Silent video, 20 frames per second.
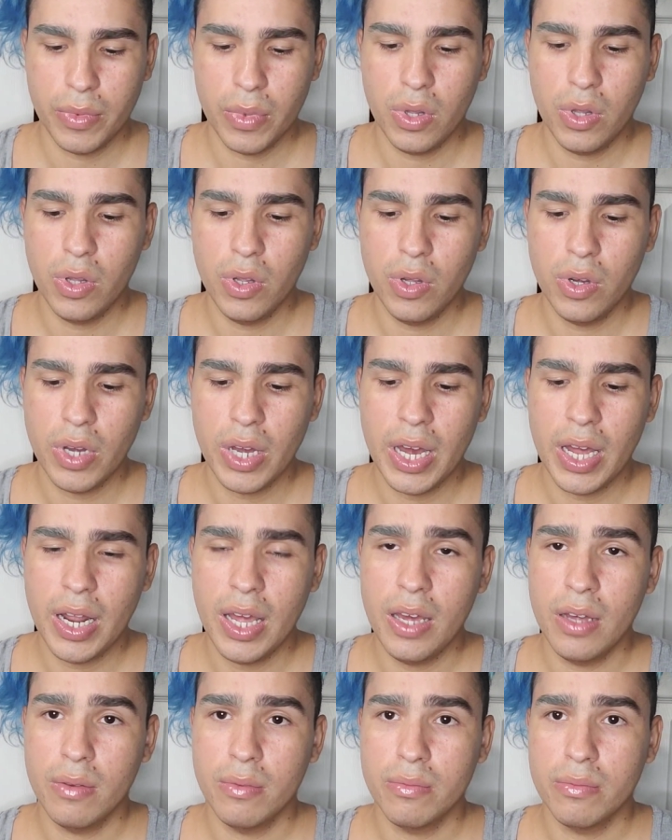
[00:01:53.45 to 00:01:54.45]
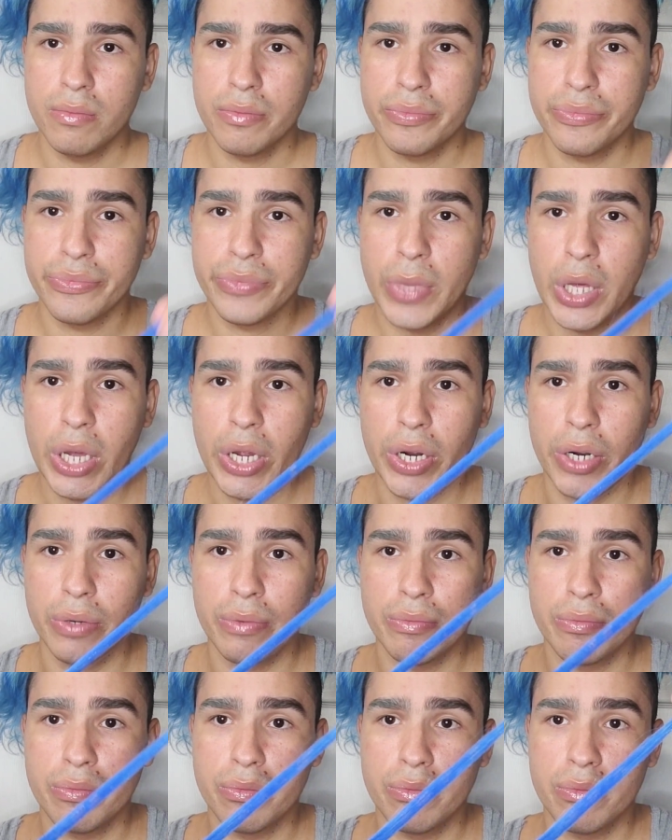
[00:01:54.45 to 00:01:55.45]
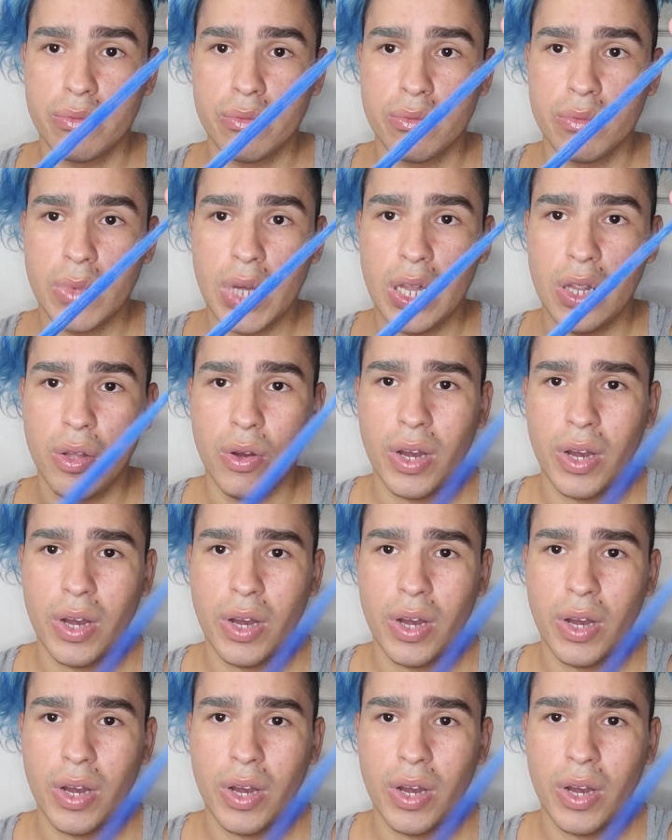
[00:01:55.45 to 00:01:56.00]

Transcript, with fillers: look at it here and